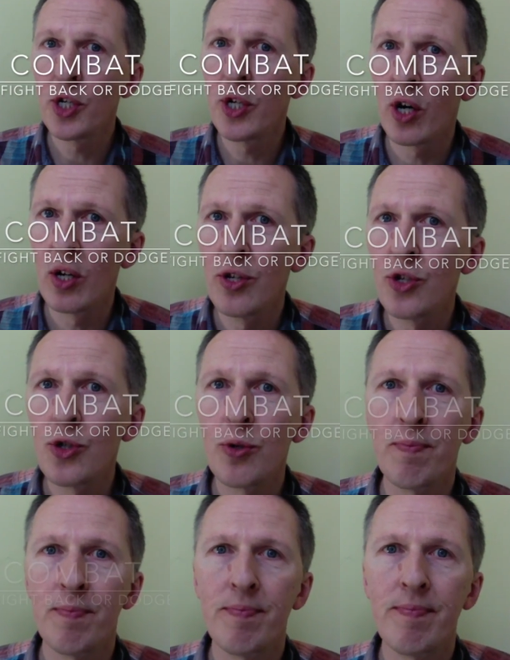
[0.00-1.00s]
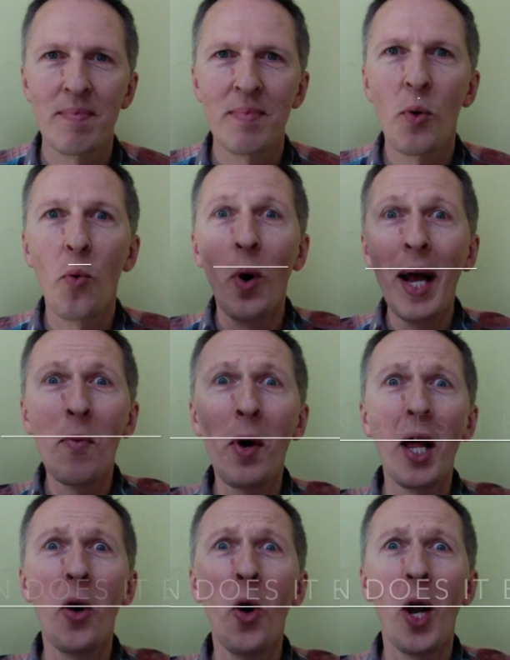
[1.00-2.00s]
dodge. When will
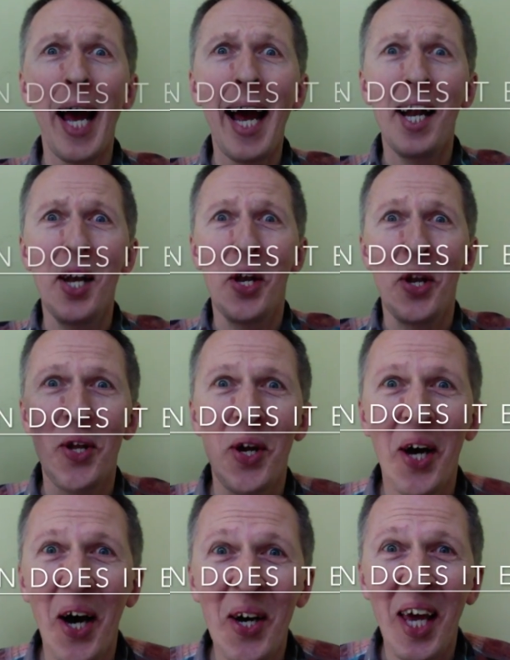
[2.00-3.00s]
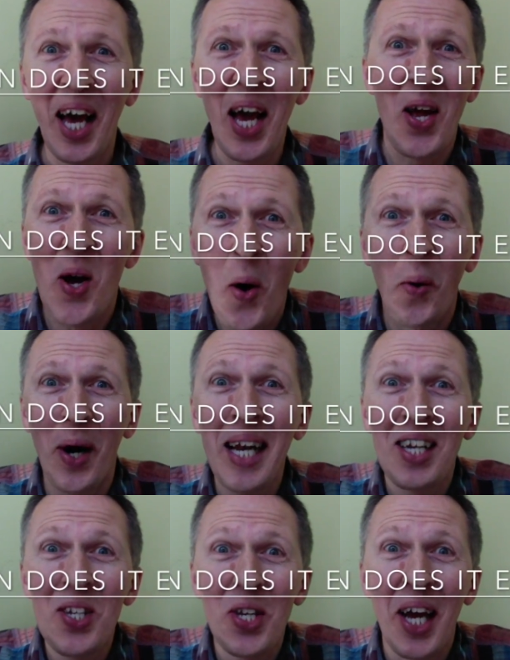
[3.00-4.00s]
it all end? Okay, when
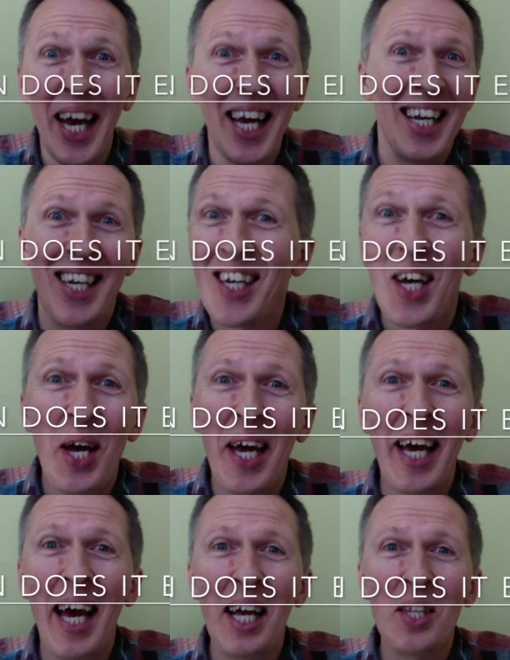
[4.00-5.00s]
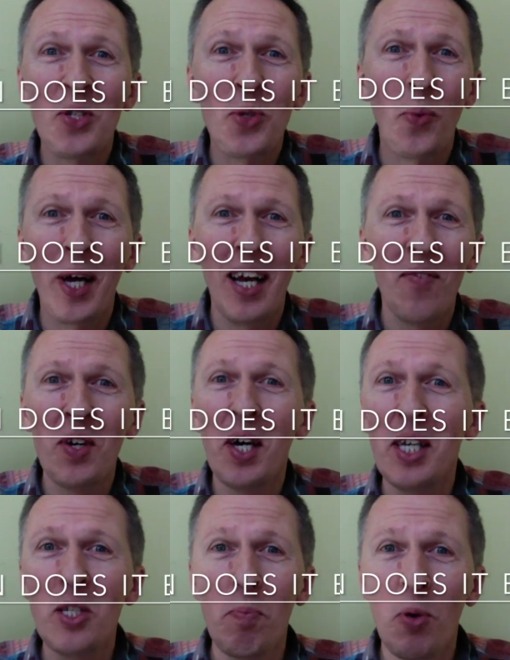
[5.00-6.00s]
does it end? It ends whenever
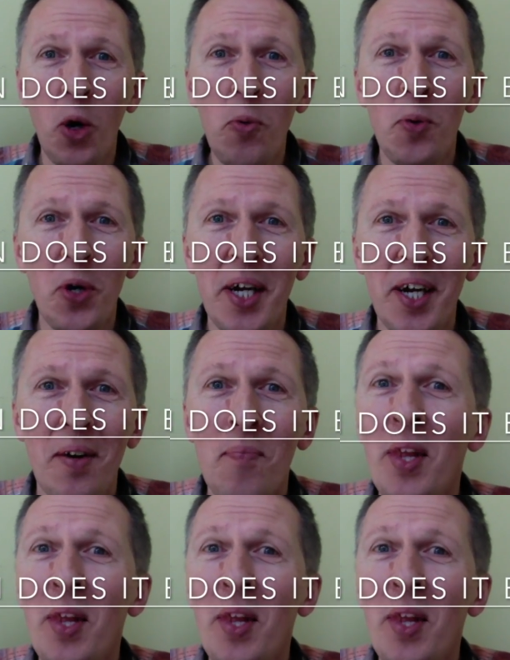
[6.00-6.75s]
is appropriate.